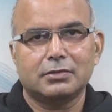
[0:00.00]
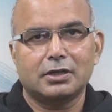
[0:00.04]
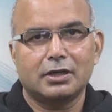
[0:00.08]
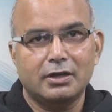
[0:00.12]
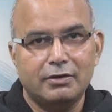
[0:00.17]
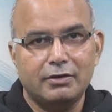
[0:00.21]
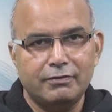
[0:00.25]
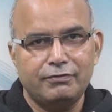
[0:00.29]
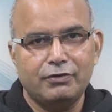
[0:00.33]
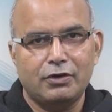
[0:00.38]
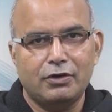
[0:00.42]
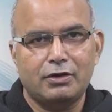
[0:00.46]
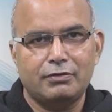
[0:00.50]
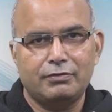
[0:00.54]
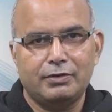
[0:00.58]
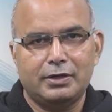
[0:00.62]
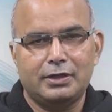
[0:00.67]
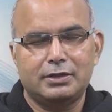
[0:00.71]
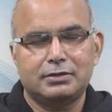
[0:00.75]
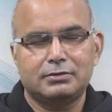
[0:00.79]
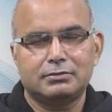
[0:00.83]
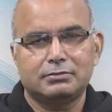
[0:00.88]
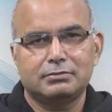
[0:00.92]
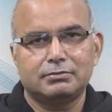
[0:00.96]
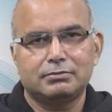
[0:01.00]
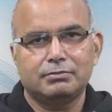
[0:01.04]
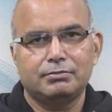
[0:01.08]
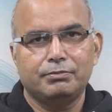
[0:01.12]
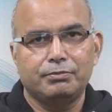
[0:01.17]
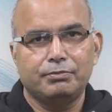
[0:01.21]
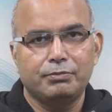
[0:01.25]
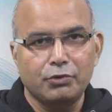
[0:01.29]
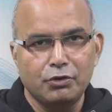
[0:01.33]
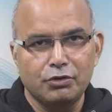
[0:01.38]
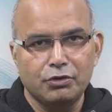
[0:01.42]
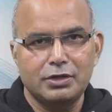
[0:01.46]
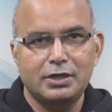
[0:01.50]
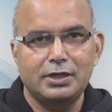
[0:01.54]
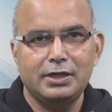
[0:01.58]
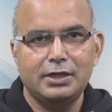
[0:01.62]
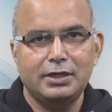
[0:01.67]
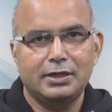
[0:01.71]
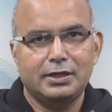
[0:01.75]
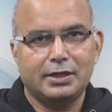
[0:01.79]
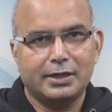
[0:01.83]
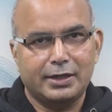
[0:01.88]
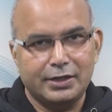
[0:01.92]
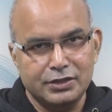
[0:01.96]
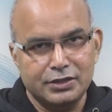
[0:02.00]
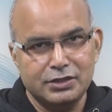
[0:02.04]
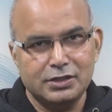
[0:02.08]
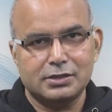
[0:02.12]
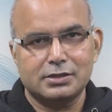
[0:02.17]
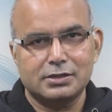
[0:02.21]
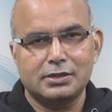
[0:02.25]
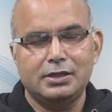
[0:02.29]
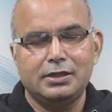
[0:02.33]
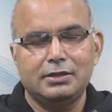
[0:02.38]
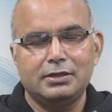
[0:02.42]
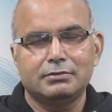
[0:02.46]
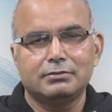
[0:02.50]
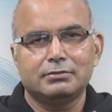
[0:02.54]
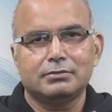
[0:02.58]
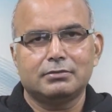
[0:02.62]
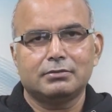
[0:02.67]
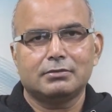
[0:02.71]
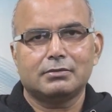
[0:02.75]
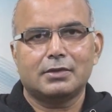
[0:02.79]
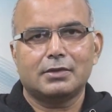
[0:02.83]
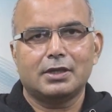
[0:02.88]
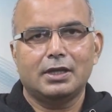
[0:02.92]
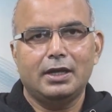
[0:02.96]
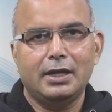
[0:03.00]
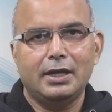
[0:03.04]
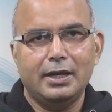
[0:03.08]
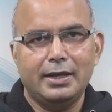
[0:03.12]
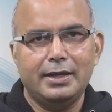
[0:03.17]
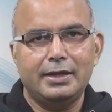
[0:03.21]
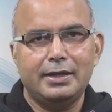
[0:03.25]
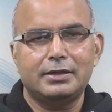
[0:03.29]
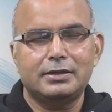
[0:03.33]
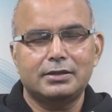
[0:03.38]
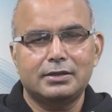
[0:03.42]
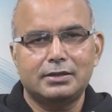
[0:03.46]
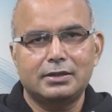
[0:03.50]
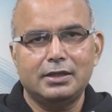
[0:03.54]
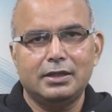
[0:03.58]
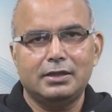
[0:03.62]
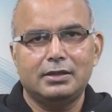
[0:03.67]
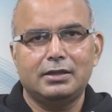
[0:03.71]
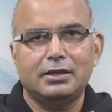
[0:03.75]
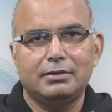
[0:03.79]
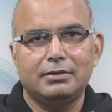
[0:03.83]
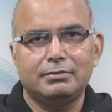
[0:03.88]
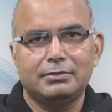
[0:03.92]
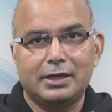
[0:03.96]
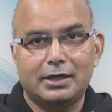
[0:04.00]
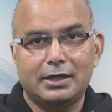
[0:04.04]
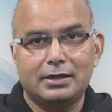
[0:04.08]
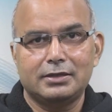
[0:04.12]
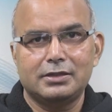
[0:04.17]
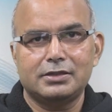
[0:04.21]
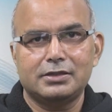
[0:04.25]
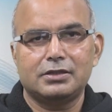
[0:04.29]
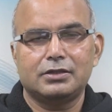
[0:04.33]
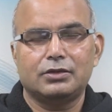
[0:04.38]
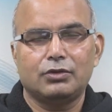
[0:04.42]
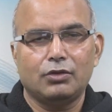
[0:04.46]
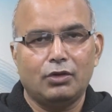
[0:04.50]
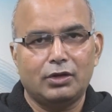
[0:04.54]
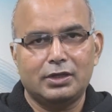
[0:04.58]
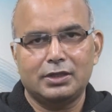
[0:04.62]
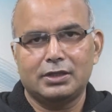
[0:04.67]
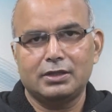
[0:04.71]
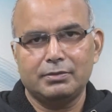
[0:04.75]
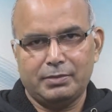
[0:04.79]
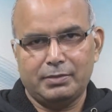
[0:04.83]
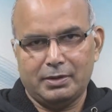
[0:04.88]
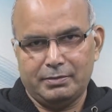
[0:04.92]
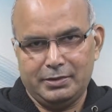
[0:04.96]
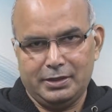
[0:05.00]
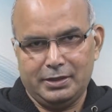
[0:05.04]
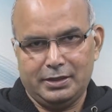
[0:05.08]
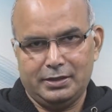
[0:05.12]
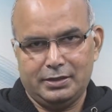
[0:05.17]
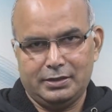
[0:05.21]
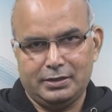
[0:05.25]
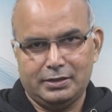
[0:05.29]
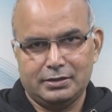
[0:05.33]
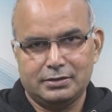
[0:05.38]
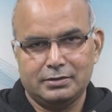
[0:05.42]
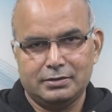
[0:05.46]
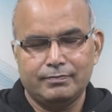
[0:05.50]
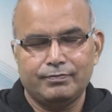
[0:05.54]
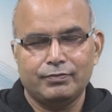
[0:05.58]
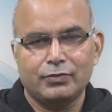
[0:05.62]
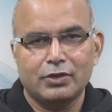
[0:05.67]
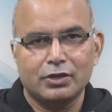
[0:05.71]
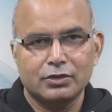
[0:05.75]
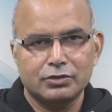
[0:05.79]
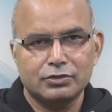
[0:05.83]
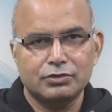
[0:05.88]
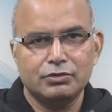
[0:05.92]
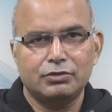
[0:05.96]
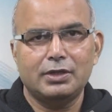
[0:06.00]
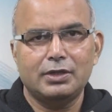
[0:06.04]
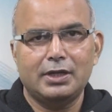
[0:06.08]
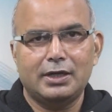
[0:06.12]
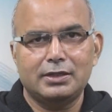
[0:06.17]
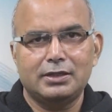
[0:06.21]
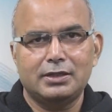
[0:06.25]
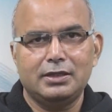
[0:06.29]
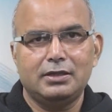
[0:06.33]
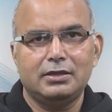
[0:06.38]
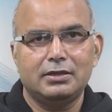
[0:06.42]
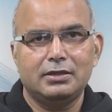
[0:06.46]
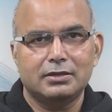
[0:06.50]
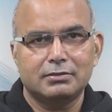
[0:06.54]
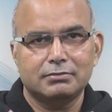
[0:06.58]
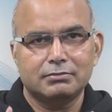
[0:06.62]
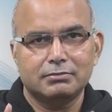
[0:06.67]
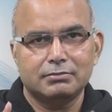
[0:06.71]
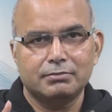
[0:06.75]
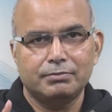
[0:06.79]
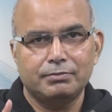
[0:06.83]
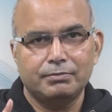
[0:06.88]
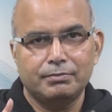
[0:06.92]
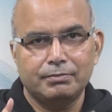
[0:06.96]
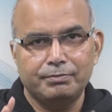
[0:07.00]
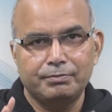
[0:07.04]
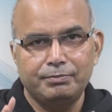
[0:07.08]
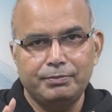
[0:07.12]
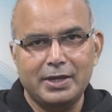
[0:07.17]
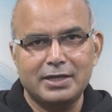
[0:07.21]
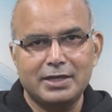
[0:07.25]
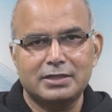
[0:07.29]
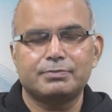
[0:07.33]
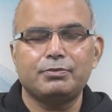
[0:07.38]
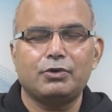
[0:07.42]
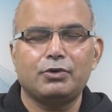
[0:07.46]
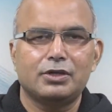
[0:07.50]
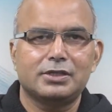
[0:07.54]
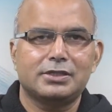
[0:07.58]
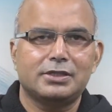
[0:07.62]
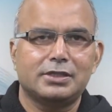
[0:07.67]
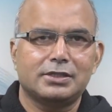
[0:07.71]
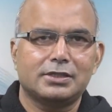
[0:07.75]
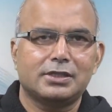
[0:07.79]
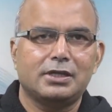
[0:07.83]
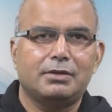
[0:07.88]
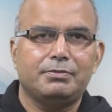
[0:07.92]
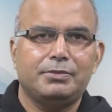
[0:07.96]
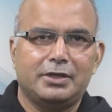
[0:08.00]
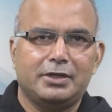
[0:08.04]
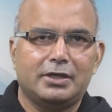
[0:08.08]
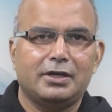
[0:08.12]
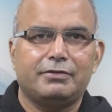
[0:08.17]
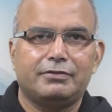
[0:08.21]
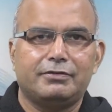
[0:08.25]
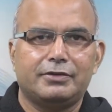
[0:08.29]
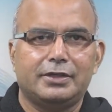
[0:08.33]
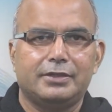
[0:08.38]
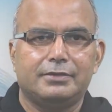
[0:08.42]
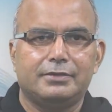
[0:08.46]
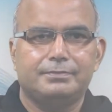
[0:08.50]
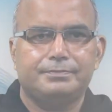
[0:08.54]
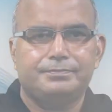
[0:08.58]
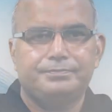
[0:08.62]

come forward boldly, courageously, and tell them that this is not in the public interest, so that the best policies can be drafted.